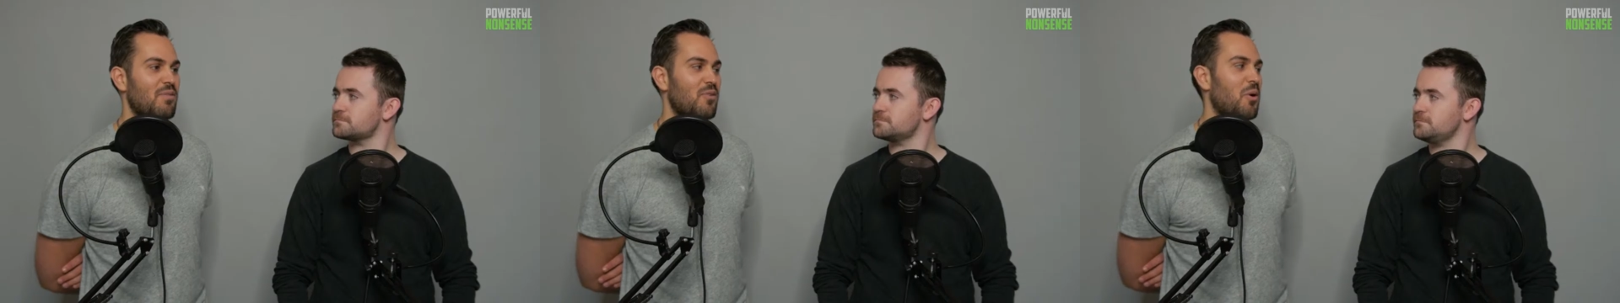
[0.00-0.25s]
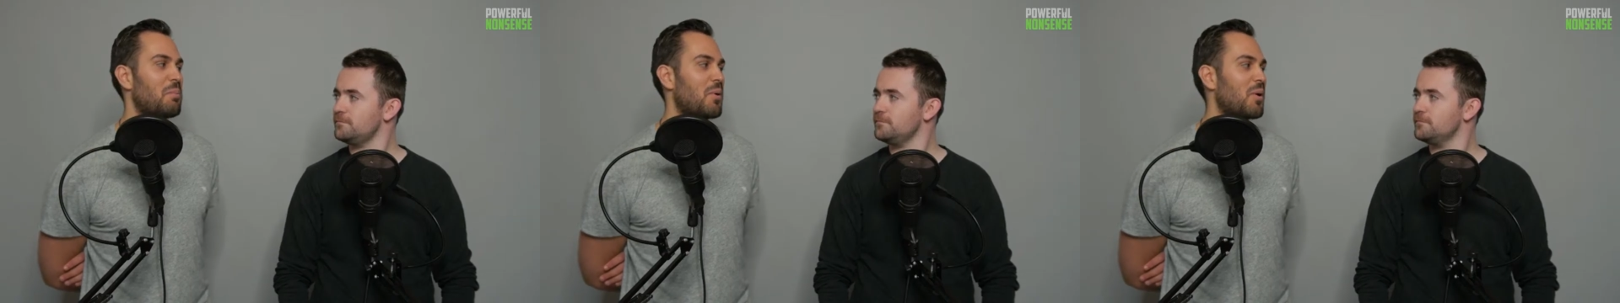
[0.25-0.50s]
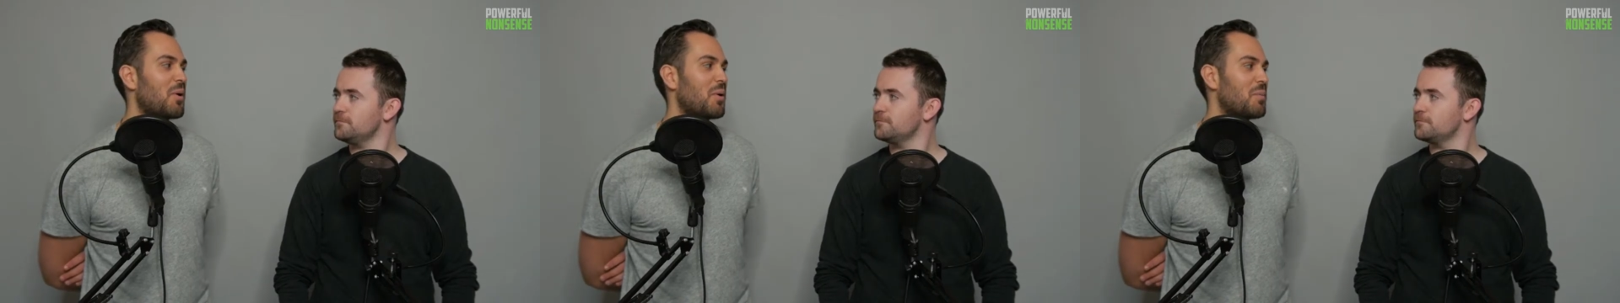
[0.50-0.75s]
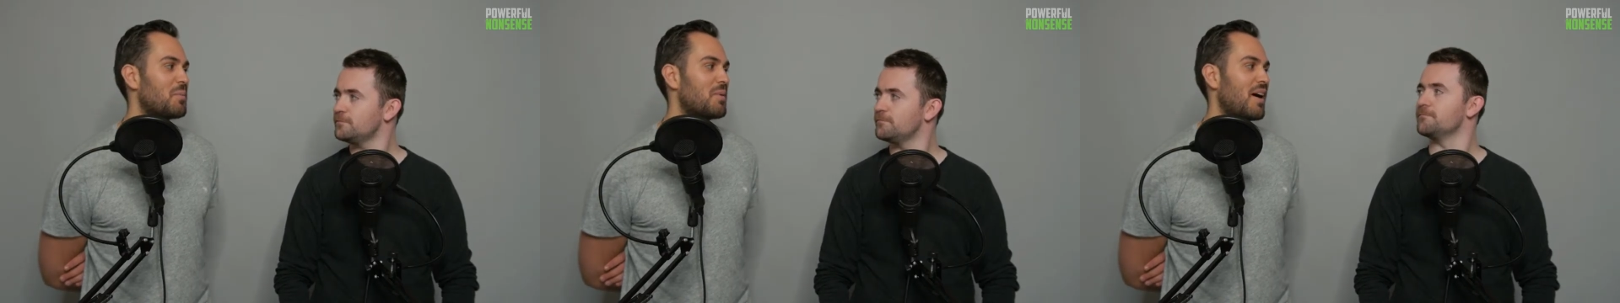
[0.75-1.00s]
Speaker 1: rock
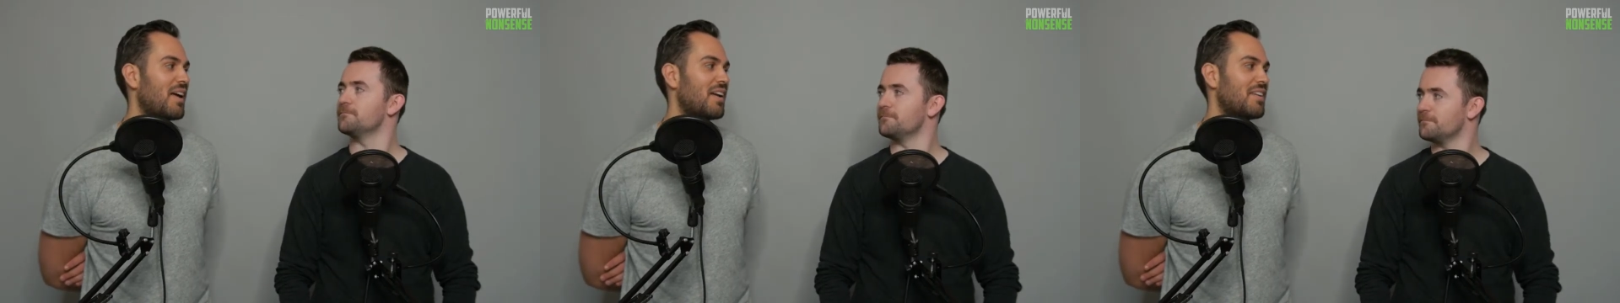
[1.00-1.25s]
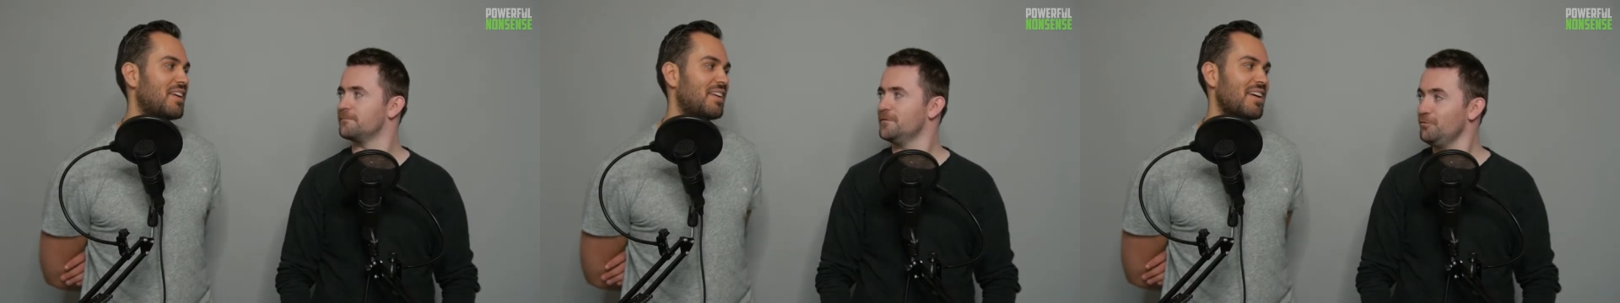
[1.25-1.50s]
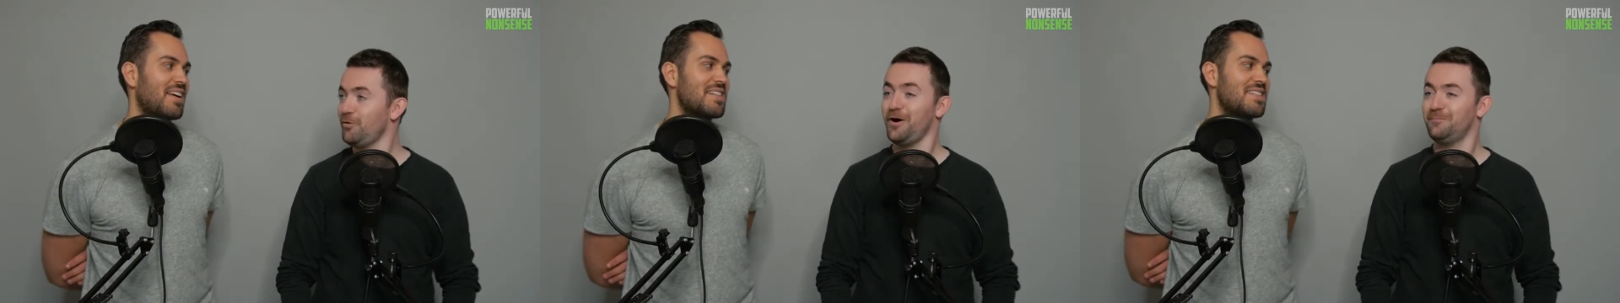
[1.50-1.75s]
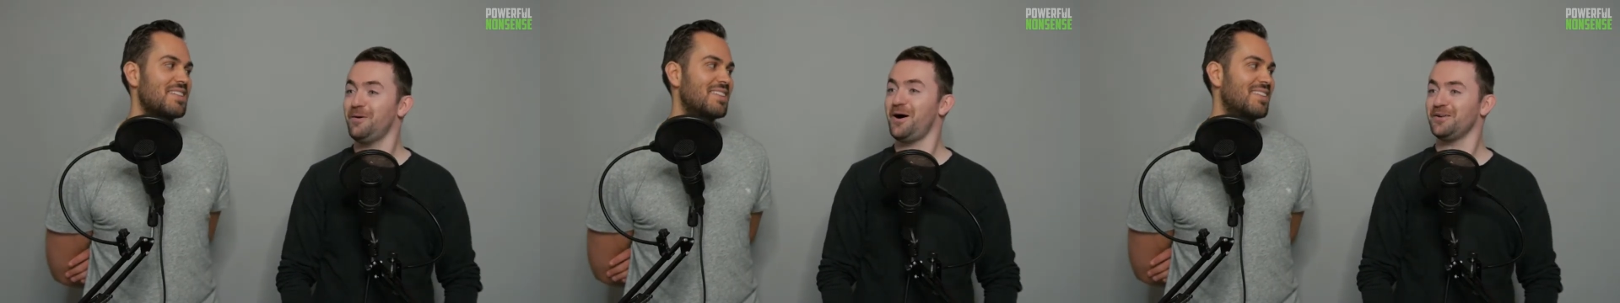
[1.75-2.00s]
bottom. Mm-hmm. And I mm-hmm. think that's
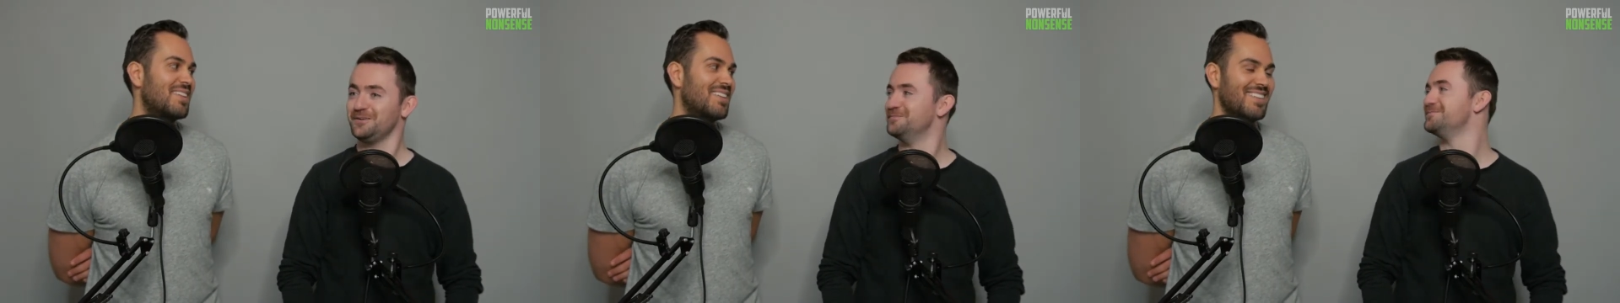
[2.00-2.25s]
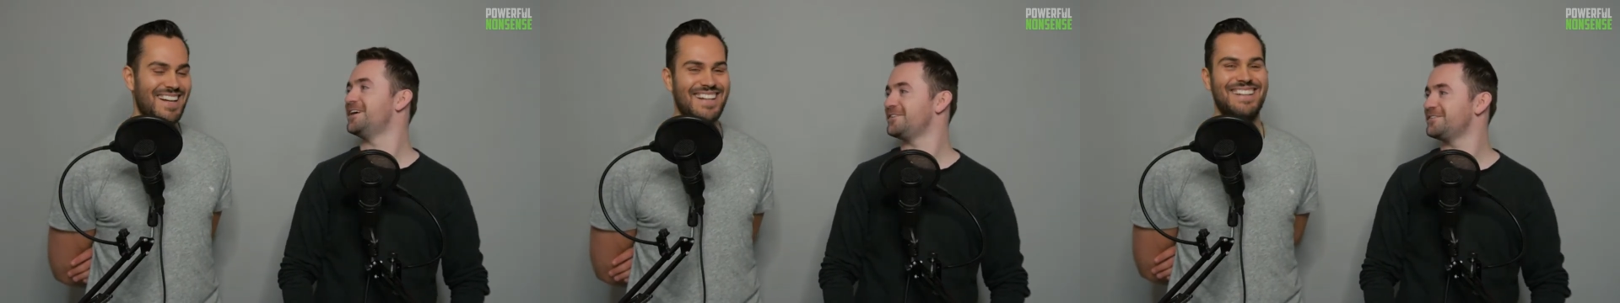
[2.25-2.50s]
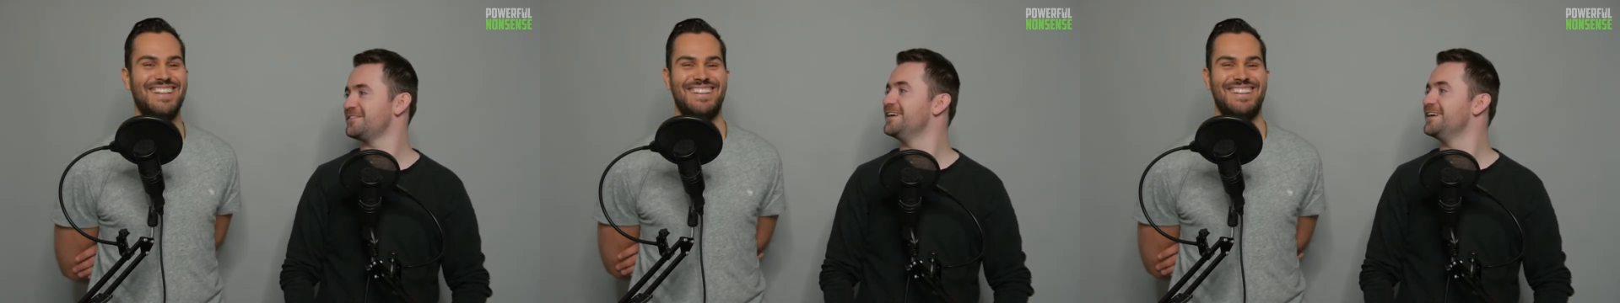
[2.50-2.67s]
rock bottom. Nice,